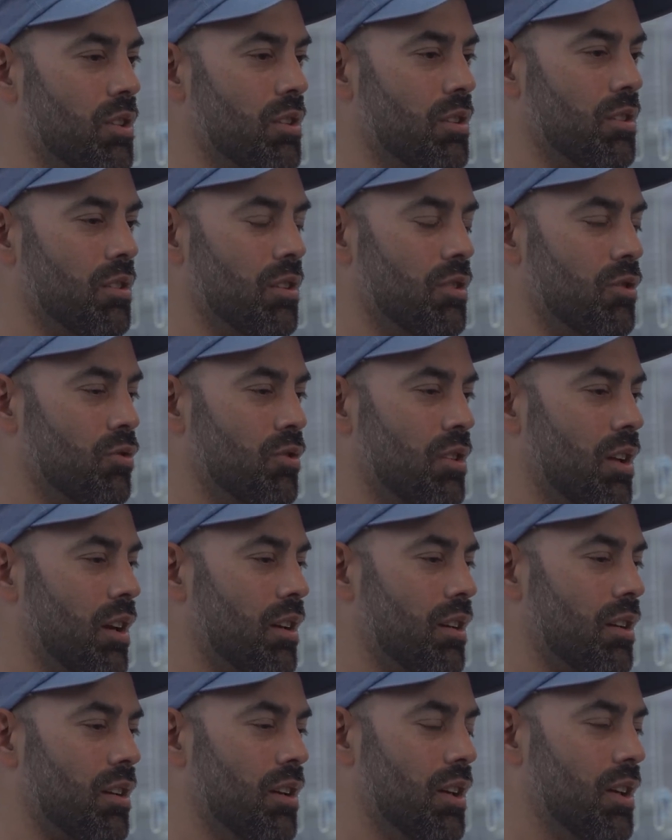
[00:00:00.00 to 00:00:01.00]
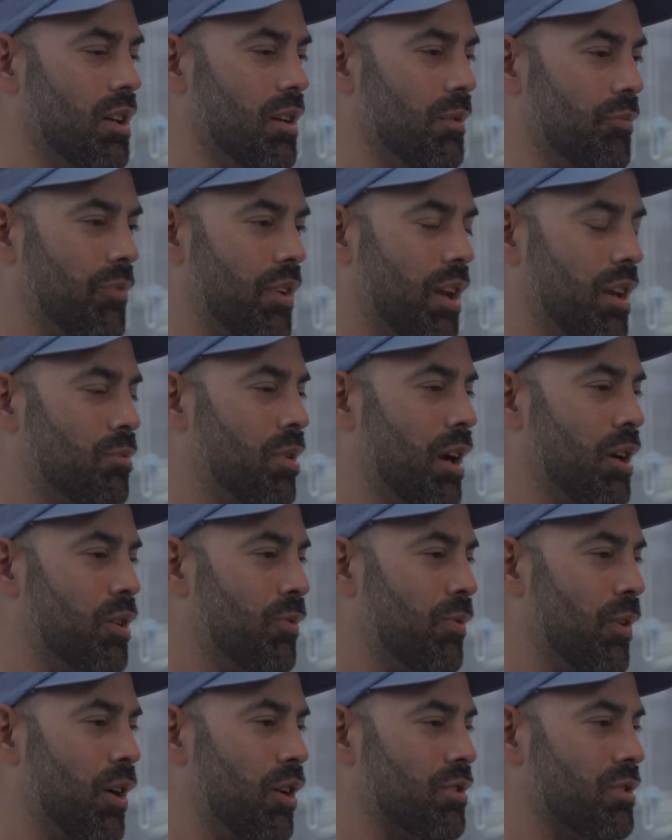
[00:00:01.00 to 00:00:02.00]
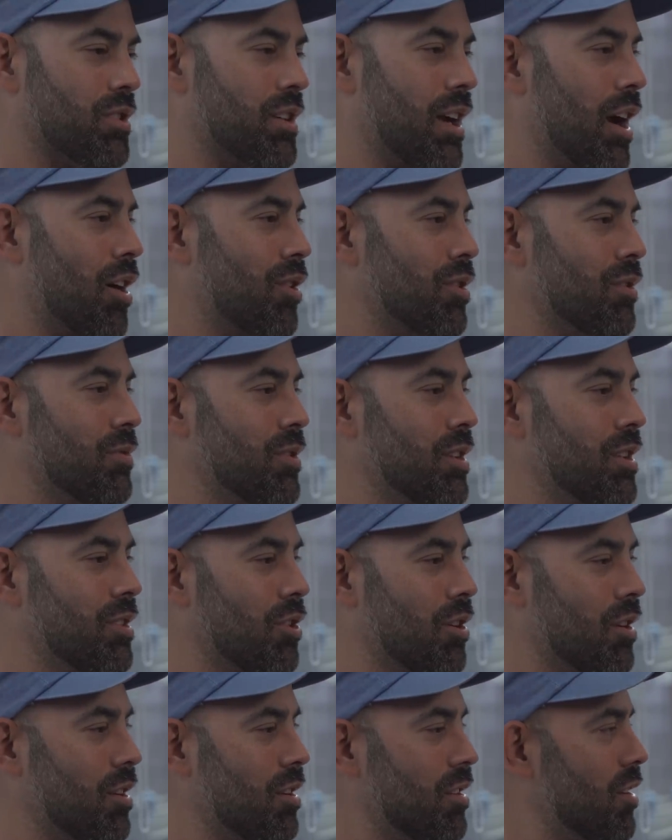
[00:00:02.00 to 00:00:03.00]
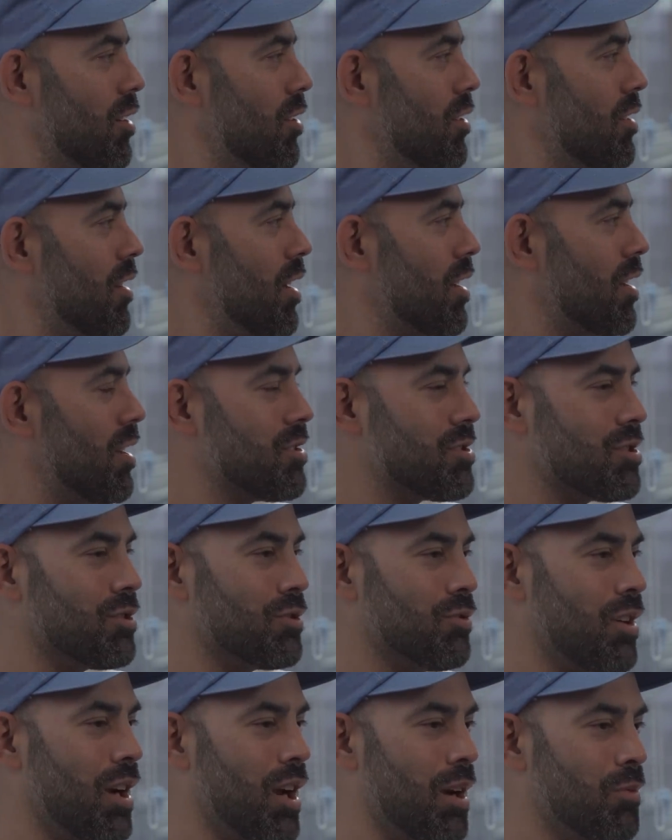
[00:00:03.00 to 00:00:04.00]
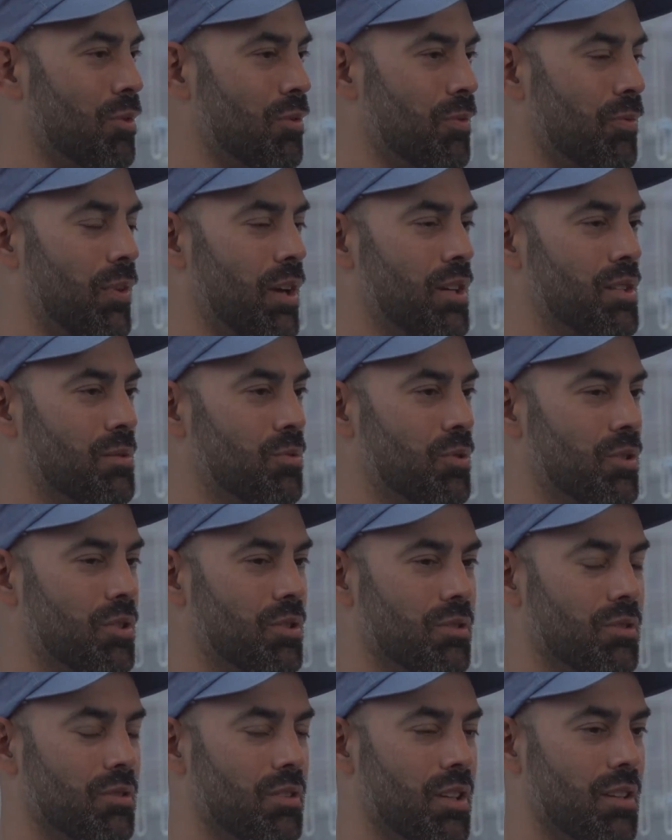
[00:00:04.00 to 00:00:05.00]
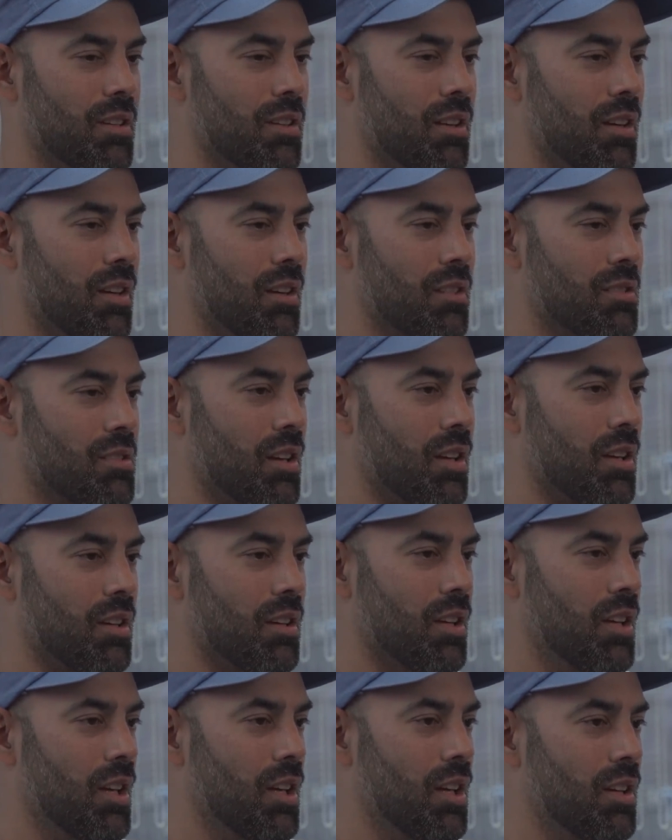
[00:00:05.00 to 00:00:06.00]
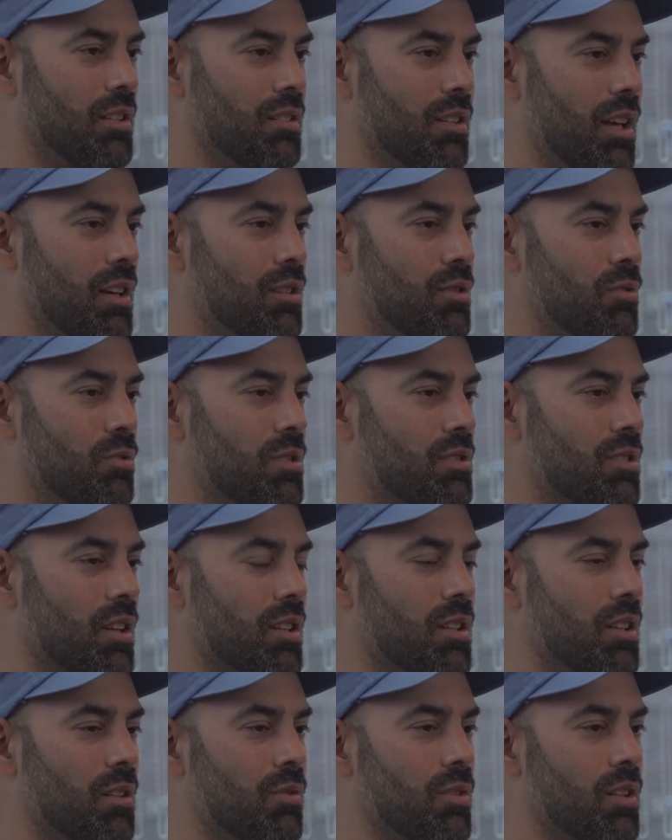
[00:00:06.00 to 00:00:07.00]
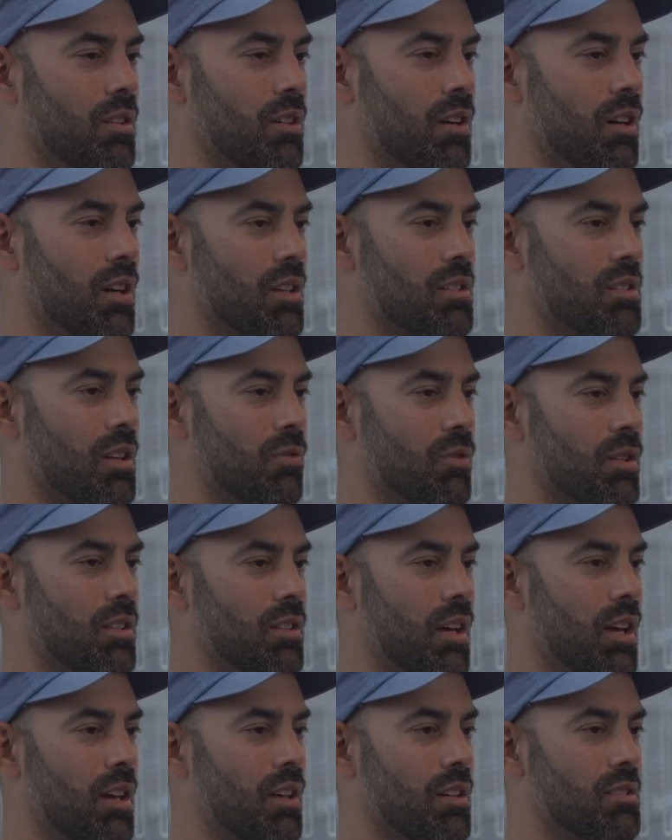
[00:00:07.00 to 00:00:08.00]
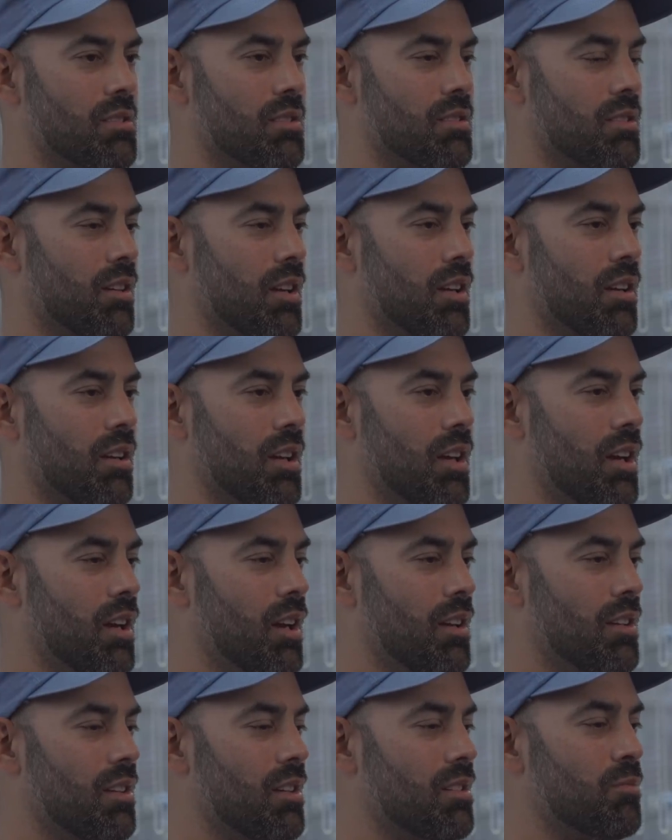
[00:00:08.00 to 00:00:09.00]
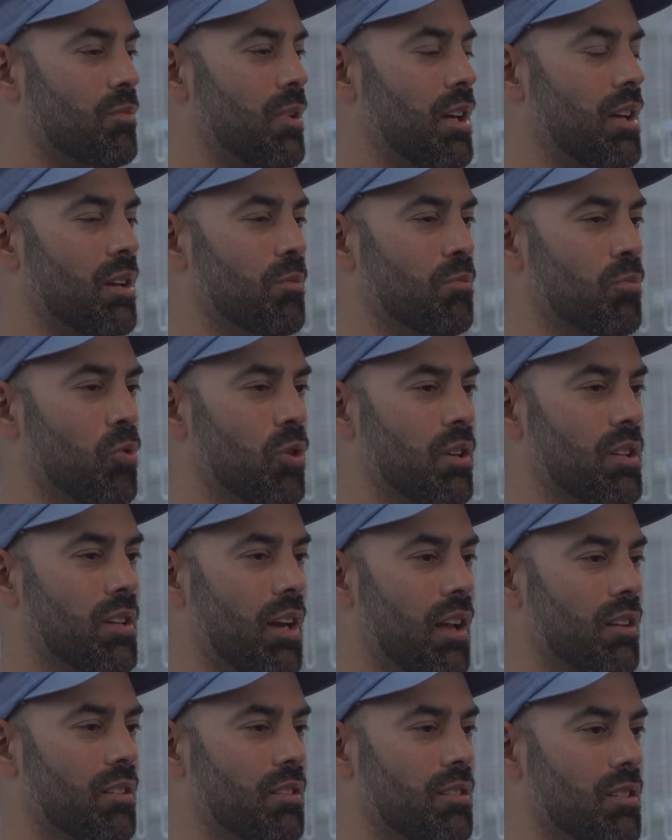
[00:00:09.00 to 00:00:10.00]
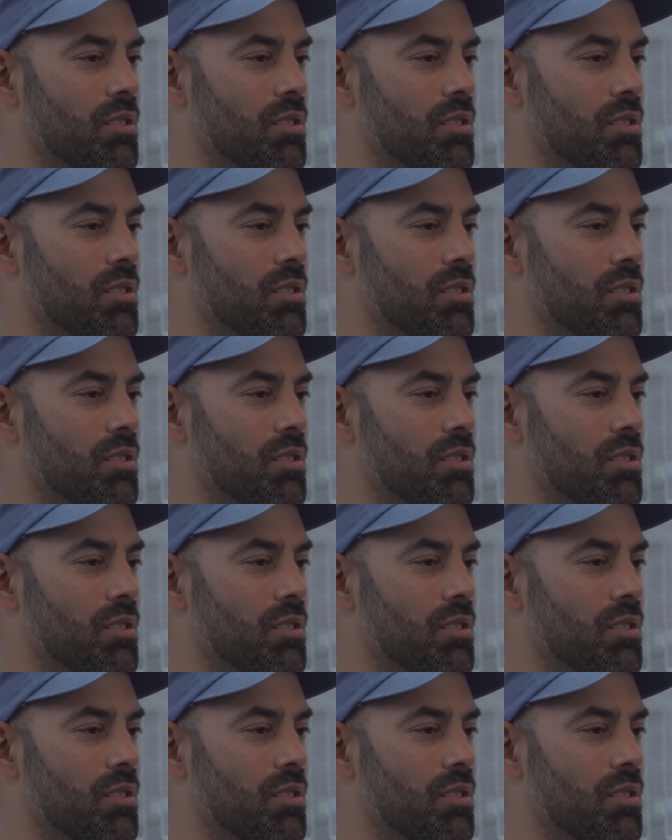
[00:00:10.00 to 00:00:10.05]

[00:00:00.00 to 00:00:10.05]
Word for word: You know, like anybody who follows Gary Vee on on like Instagram or Facebook or LinkedIn is like that dude is like giving nuggets every day. It's just like it doesn't make him more talented.